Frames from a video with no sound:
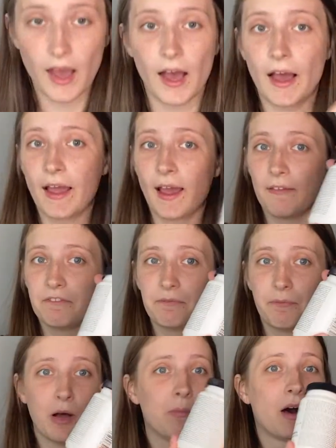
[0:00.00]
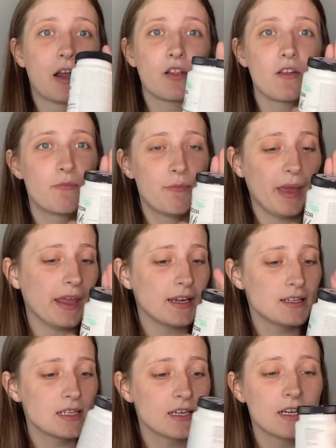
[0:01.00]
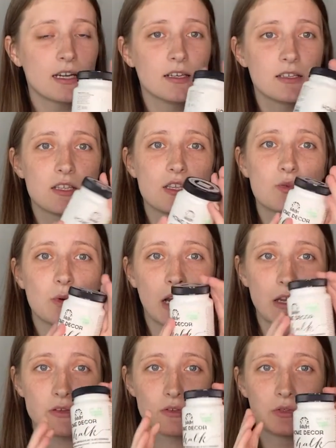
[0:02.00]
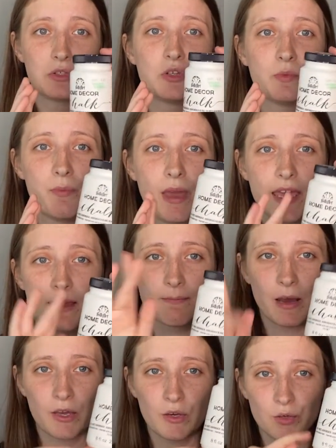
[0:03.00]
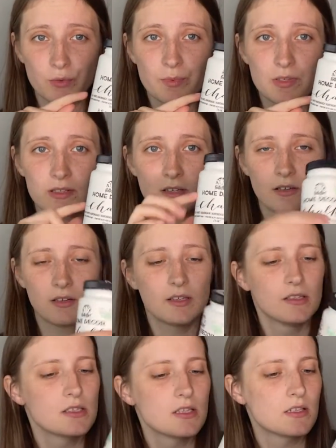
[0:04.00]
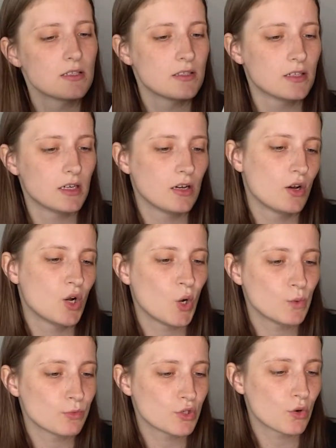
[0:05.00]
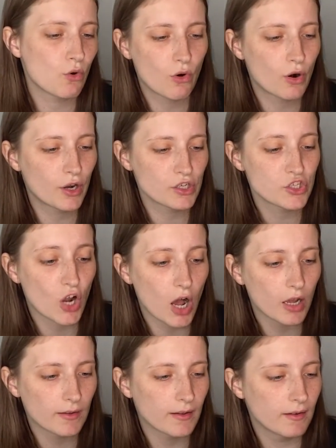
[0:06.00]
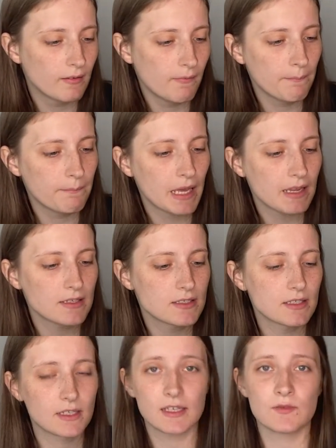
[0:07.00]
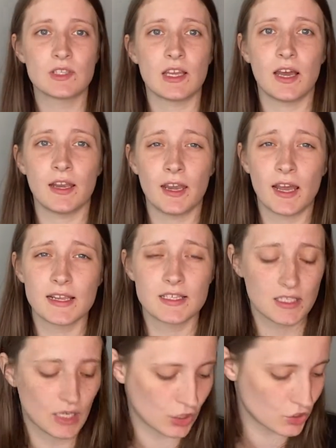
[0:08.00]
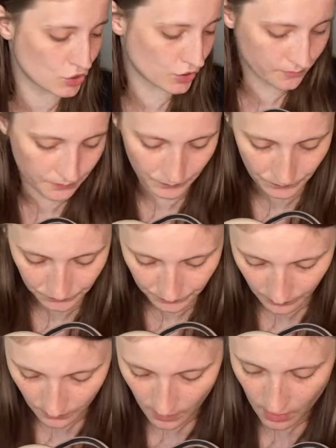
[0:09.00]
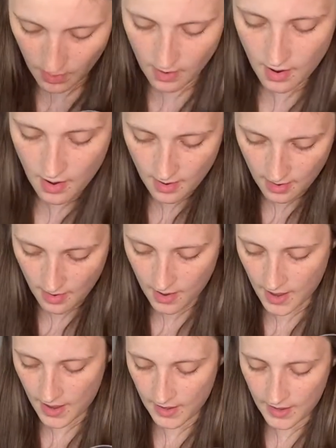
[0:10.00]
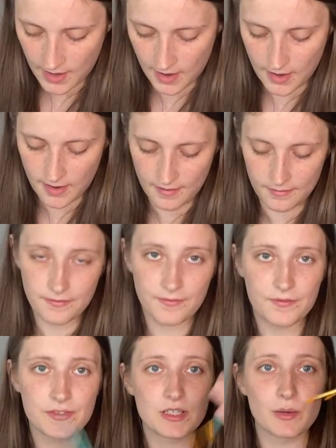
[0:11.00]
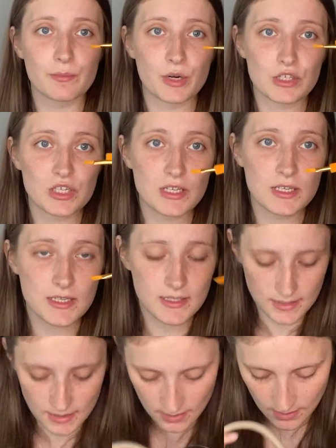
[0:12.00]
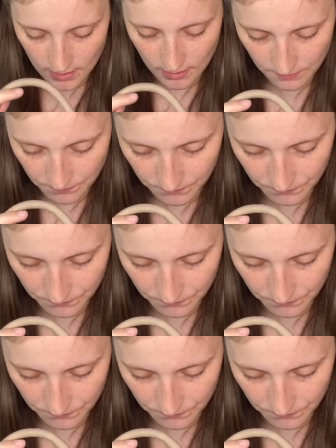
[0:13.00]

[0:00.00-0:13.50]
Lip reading: I have a bottle of paint in here. This is what I use to paint my hoops. This is the home decor chalk paint. It gives it a nice texture. I have some brushes in here.